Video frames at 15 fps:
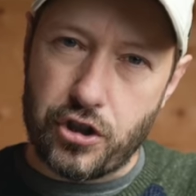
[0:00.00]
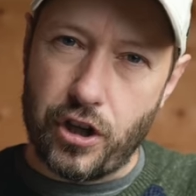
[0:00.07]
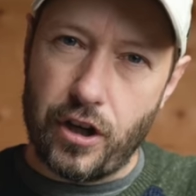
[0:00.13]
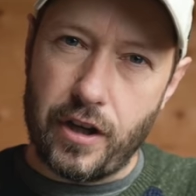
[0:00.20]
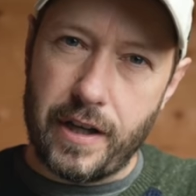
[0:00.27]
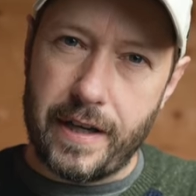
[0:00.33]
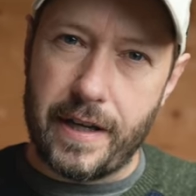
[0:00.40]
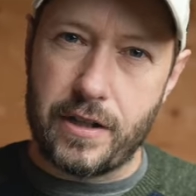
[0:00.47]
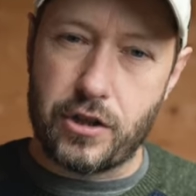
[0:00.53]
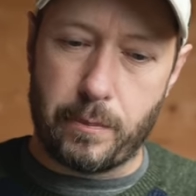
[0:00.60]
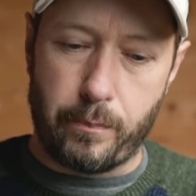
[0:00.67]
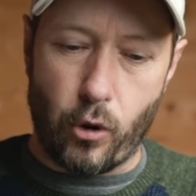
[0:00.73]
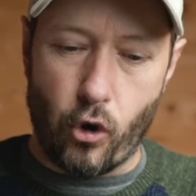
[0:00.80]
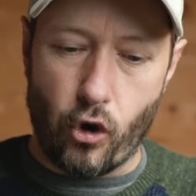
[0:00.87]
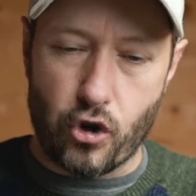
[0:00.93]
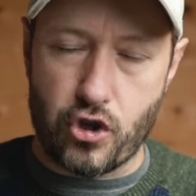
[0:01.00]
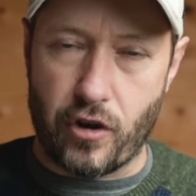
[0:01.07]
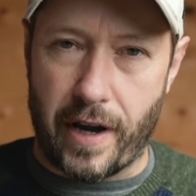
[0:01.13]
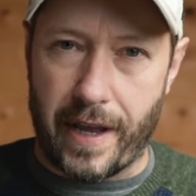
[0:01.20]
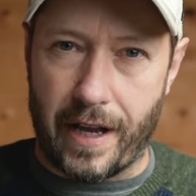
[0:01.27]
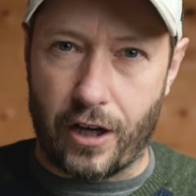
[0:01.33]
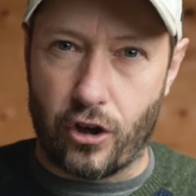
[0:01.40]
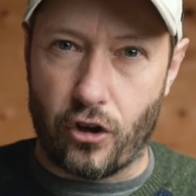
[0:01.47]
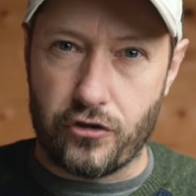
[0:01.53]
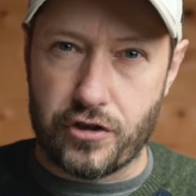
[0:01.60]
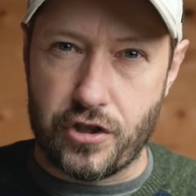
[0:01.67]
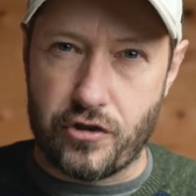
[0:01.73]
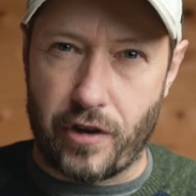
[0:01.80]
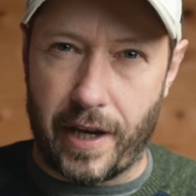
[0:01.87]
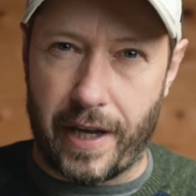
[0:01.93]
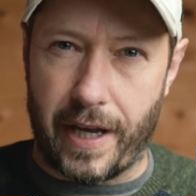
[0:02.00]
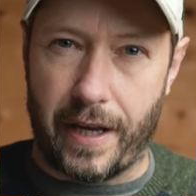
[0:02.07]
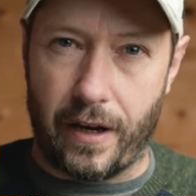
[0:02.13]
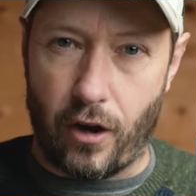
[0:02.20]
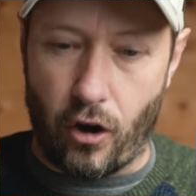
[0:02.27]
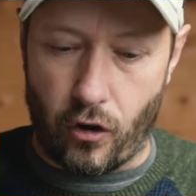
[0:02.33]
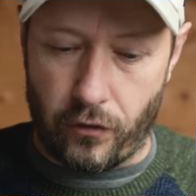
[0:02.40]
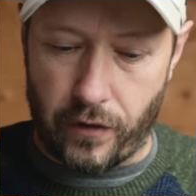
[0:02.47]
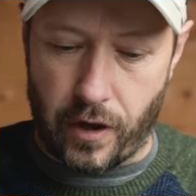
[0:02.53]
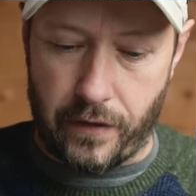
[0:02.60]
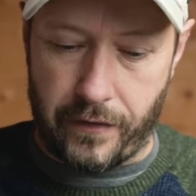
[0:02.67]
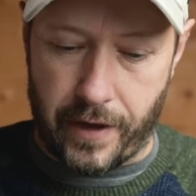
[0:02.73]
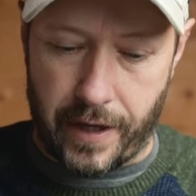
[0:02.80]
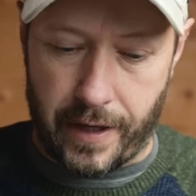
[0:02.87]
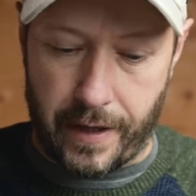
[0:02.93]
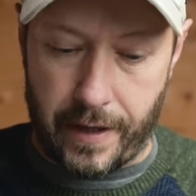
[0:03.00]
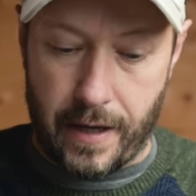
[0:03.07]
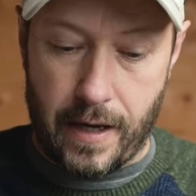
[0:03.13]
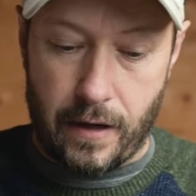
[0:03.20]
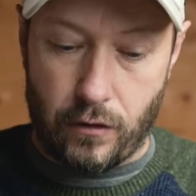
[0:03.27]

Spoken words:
turning into portrait and concentrating on the